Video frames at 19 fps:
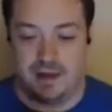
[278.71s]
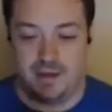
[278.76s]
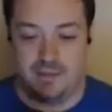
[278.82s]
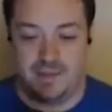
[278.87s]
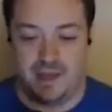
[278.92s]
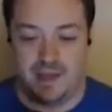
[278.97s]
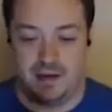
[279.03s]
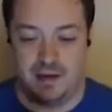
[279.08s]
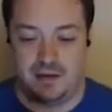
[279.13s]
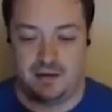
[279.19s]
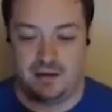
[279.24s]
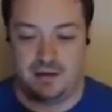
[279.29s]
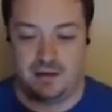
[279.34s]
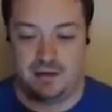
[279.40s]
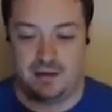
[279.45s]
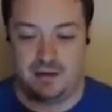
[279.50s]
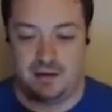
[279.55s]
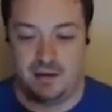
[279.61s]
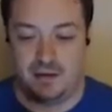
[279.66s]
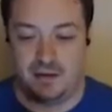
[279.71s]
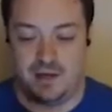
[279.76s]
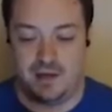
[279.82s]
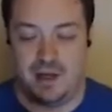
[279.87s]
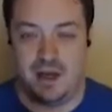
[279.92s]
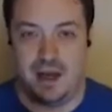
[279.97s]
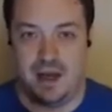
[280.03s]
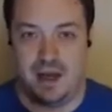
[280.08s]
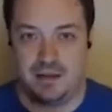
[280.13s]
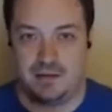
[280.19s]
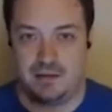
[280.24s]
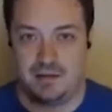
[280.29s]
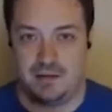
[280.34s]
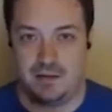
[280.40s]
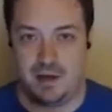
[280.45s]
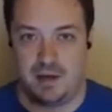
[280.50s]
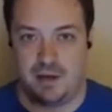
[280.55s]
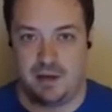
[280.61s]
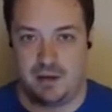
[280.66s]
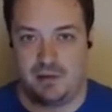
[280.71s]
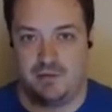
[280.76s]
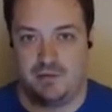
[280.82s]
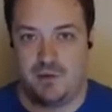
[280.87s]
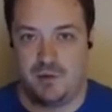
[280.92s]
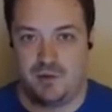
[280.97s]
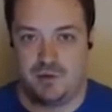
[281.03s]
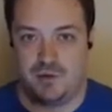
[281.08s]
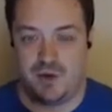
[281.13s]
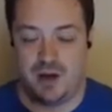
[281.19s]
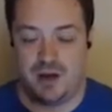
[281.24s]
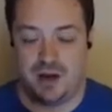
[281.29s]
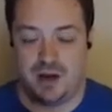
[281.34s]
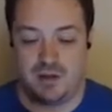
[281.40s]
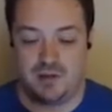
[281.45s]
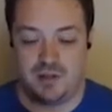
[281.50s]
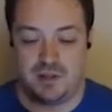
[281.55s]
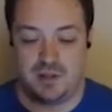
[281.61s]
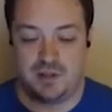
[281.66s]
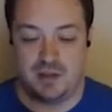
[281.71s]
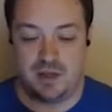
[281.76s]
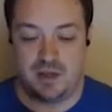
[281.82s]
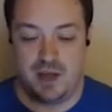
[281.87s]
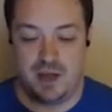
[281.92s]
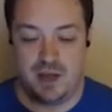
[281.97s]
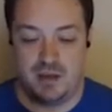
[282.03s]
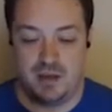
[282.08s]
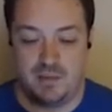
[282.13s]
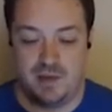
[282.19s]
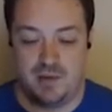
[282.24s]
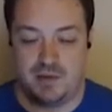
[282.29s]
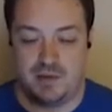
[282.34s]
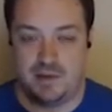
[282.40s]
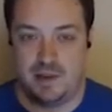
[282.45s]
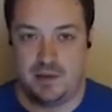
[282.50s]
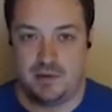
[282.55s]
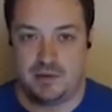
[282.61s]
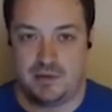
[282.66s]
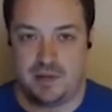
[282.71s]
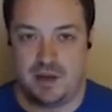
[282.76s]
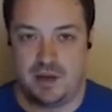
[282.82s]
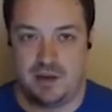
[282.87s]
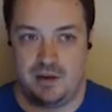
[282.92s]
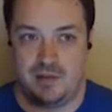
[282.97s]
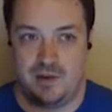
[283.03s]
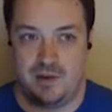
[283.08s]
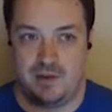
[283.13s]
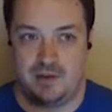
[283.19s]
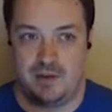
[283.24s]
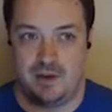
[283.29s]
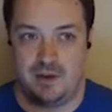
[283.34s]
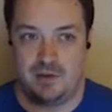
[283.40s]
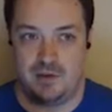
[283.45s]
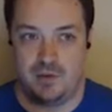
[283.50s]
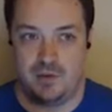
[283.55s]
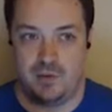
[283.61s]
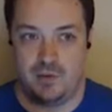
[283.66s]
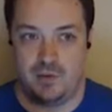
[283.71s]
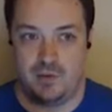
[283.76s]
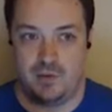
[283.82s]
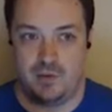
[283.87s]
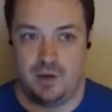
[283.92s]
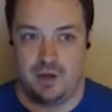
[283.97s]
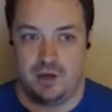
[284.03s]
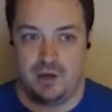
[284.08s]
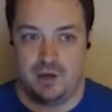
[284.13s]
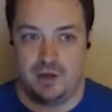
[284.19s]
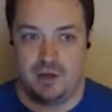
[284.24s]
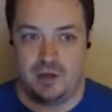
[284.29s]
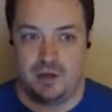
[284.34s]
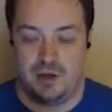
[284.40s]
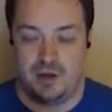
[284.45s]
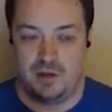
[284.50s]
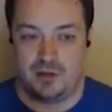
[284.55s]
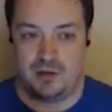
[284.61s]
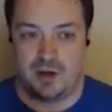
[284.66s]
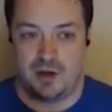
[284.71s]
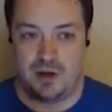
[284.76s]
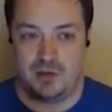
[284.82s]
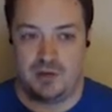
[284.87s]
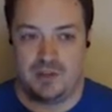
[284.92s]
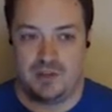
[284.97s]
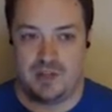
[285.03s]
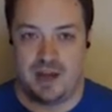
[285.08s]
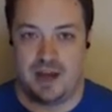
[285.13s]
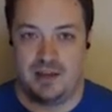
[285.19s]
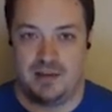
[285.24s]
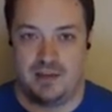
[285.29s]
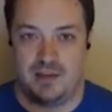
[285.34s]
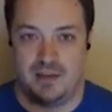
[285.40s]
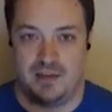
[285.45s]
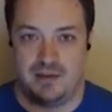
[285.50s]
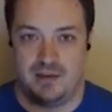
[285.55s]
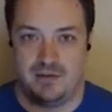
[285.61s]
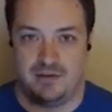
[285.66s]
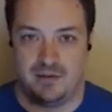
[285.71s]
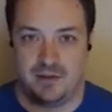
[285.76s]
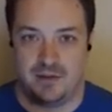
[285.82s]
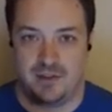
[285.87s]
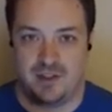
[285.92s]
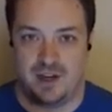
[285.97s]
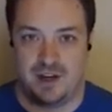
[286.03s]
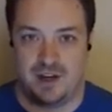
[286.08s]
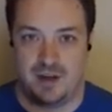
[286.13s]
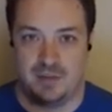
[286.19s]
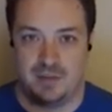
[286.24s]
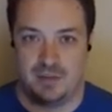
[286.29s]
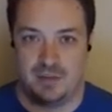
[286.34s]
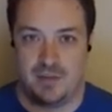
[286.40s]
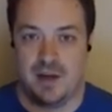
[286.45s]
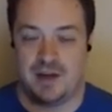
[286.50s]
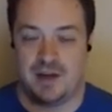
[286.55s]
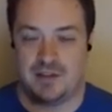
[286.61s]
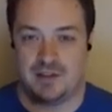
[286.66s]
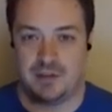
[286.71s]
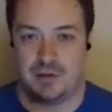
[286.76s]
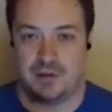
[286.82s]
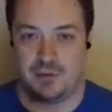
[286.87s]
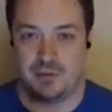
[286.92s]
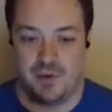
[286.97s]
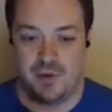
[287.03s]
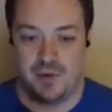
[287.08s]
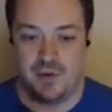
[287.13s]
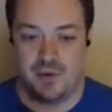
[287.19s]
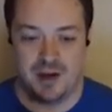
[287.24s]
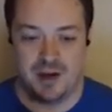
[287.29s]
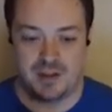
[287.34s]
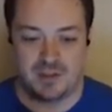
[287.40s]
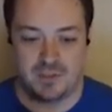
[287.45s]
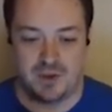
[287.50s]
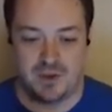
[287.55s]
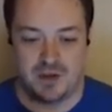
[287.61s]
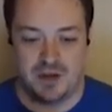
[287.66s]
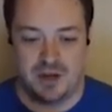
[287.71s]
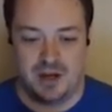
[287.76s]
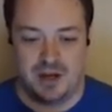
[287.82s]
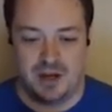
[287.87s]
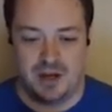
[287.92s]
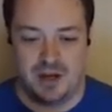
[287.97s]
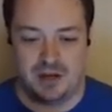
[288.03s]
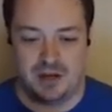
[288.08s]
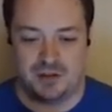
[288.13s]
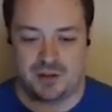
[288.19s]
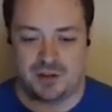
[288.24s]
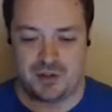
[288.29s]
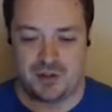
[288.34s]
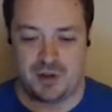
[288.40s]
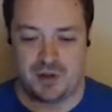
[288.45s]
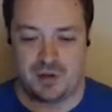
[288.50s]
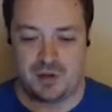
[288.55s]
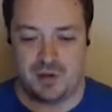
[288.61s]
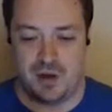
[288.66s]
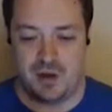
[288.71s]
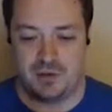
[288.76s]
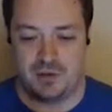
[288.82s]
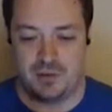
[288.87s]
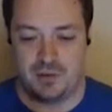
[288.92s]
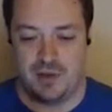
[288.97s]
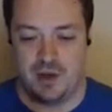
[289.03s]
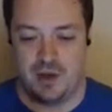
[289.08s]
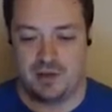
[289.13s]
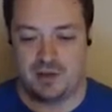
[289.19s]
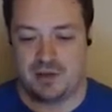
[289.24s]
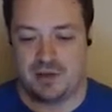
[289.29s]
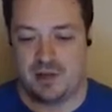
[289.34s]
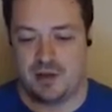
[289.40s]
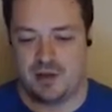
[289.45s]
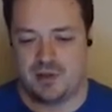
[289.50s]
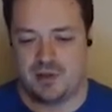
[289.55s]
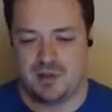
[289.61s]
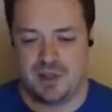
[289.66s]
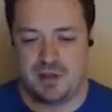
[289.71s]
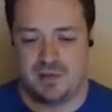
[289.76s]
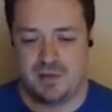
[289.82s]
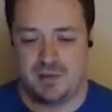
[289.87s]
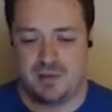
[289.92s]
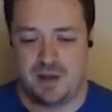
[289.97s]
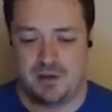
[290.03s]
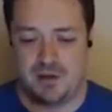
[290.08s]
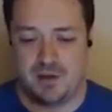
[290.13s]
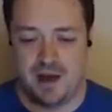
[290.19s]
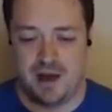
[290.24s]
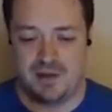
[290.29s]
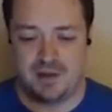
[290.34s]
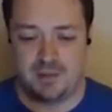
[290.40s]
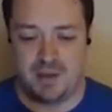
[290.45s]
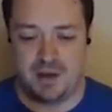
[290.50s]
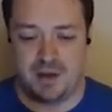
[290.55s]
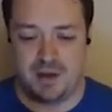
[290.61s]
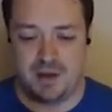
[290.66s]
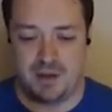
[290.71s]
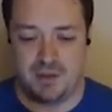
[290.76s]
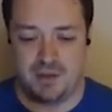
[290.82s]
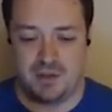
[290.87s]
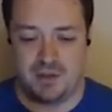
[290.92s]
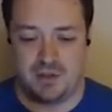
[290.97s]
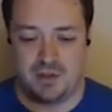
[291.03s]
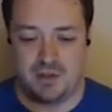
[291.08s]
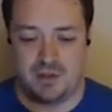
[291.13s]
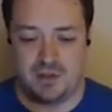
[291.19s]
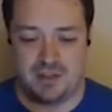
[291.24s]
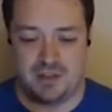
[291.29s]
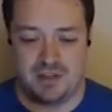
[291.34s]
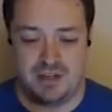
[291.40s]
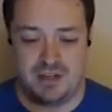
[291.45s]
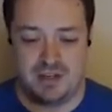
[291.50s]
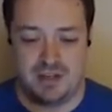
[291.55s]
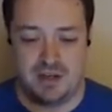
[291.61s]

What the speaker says: and he had a few strikeouts in the game, and that was kind of the big thing through. He struck out the side in the first inning minus the 3 walks, but just looking, I'll throw that graphic back up. As you can see,